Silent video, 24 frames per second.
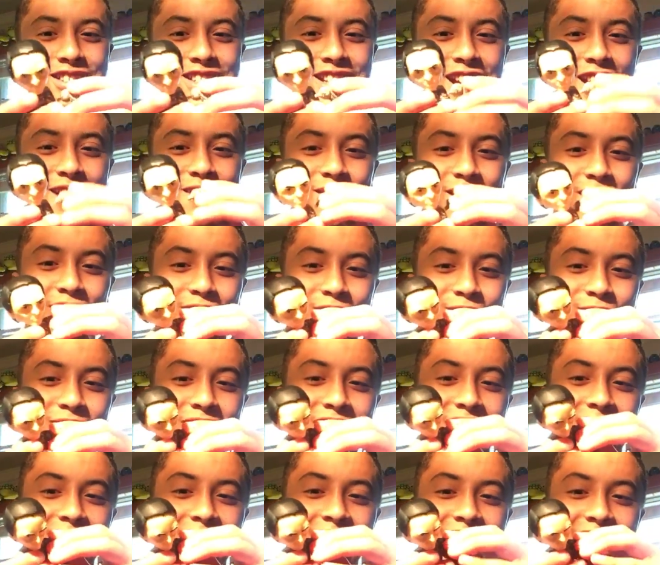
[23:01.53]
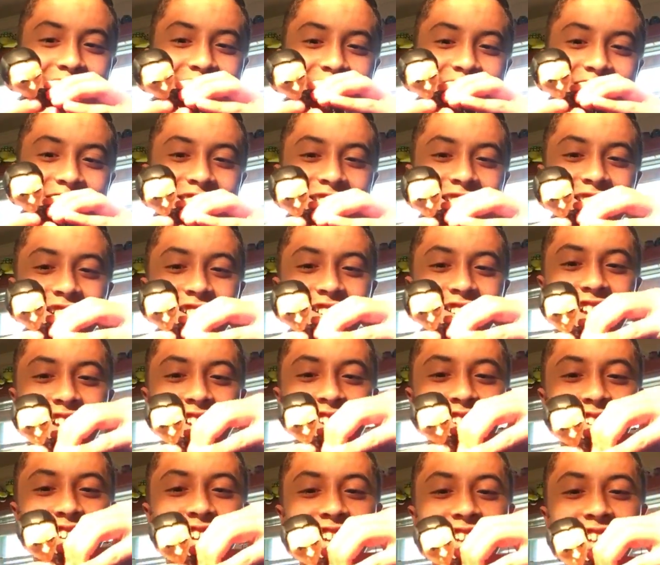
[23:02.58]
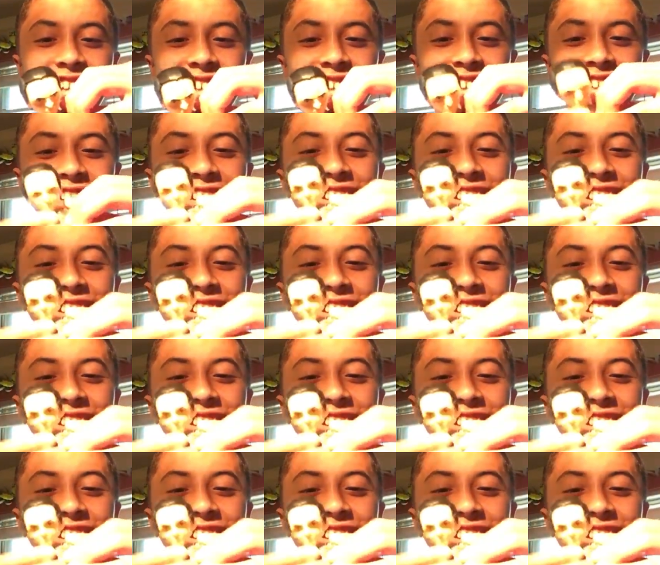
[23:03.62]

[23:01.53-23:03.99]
just came off, man. Okay, hold on.